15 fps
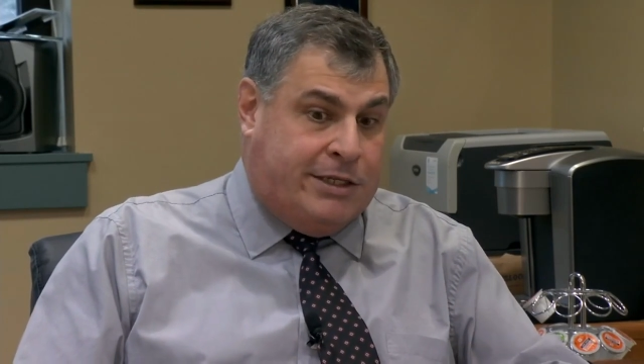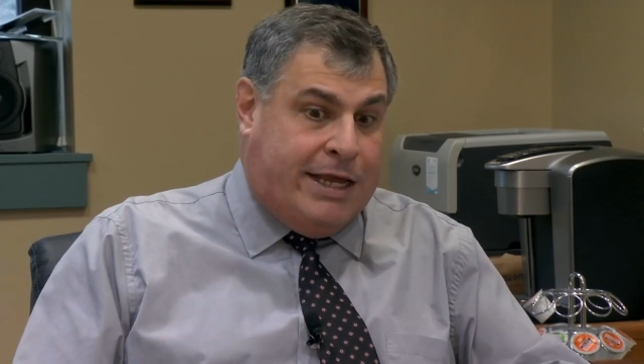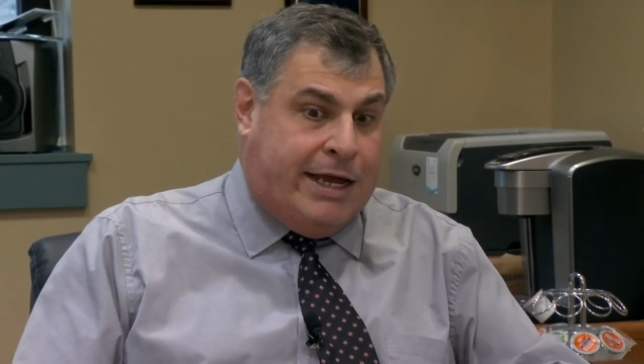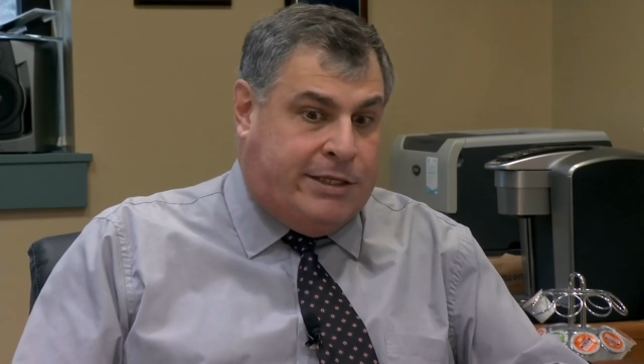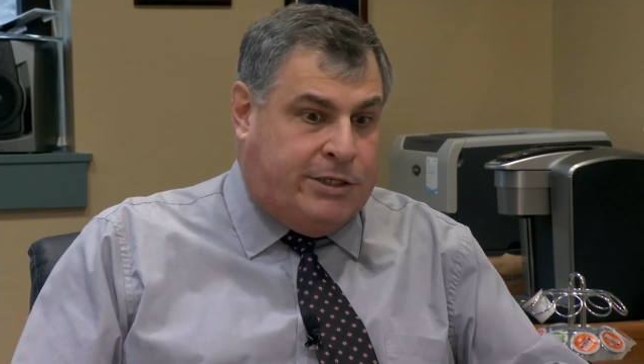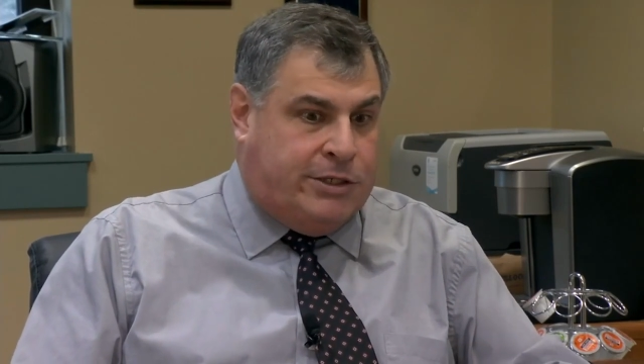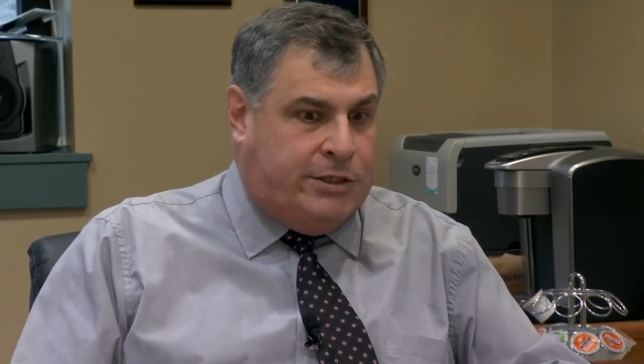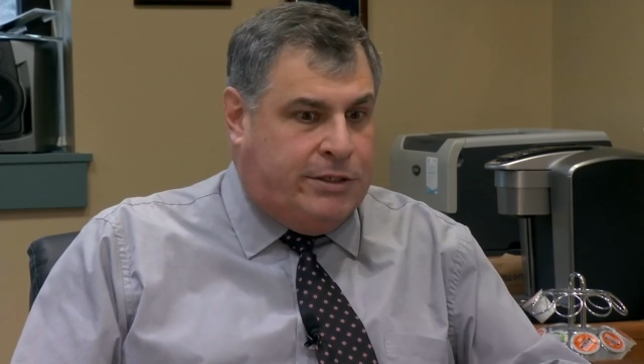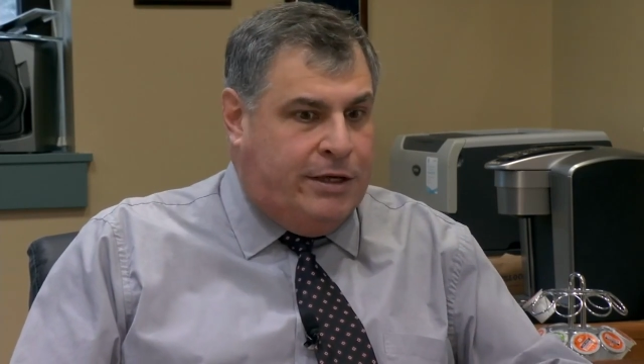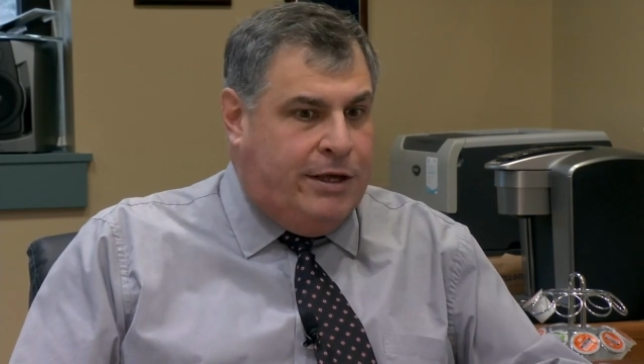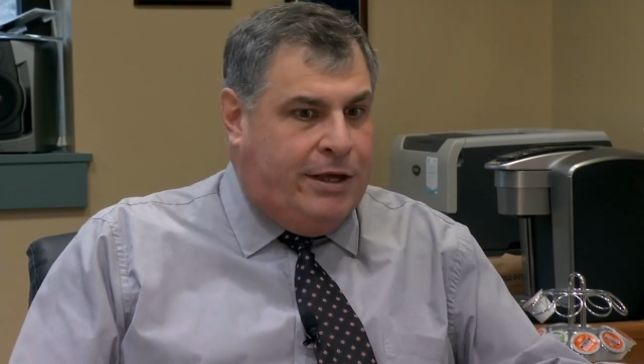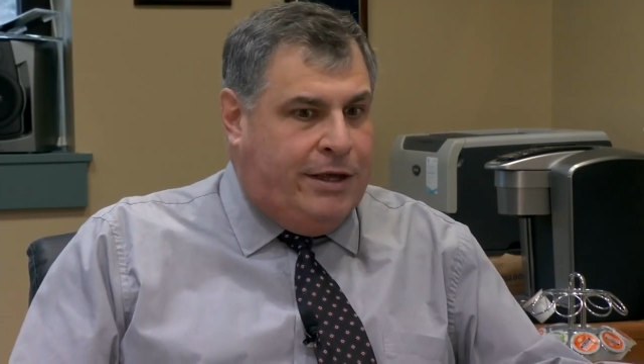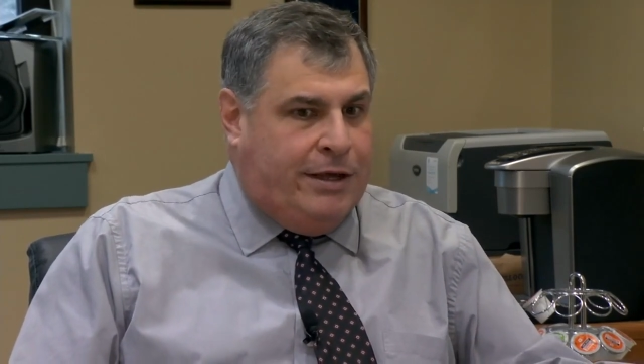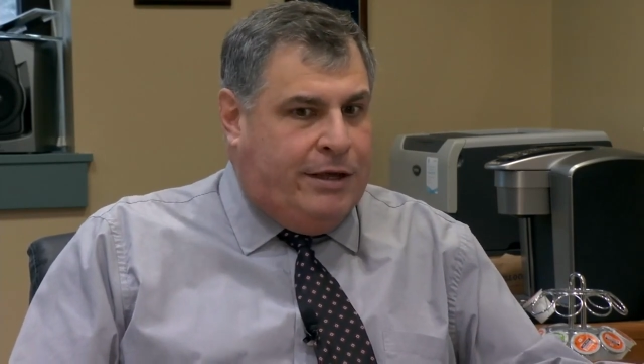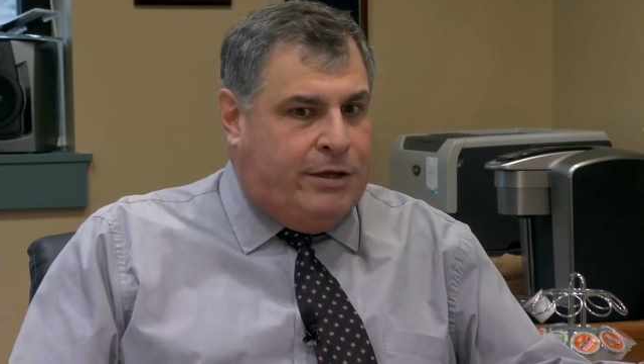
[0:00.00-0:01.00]
that's
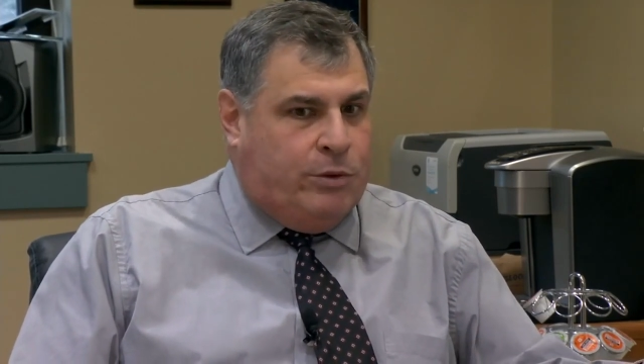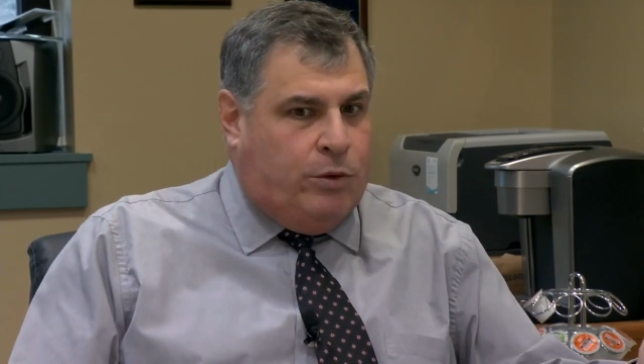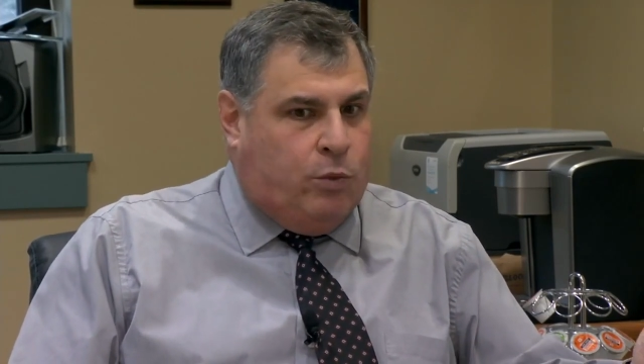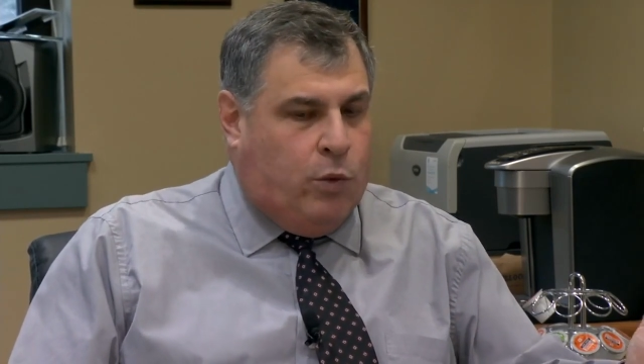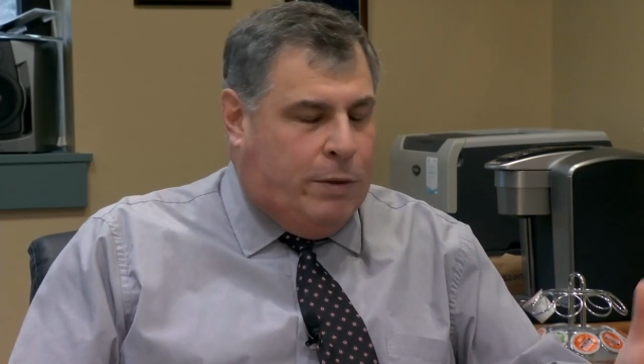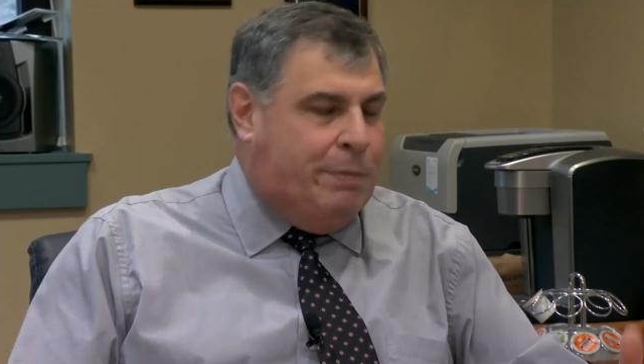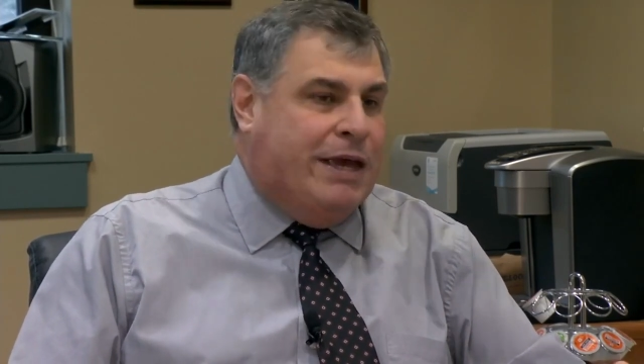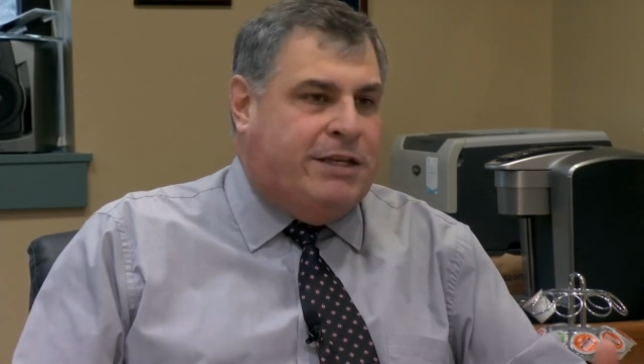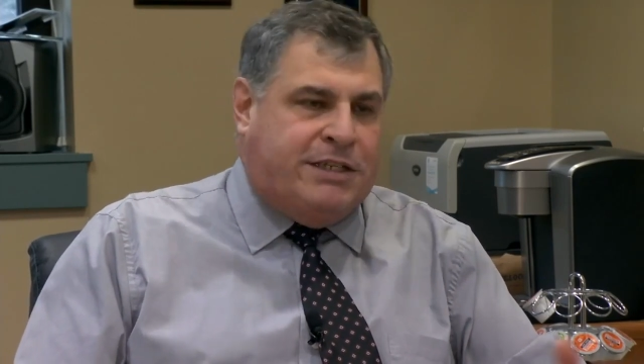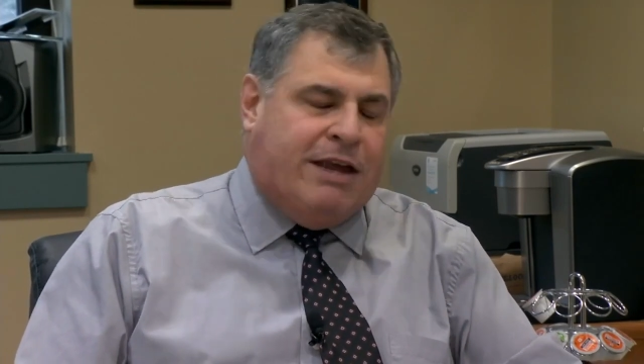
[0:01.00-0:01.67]
we pay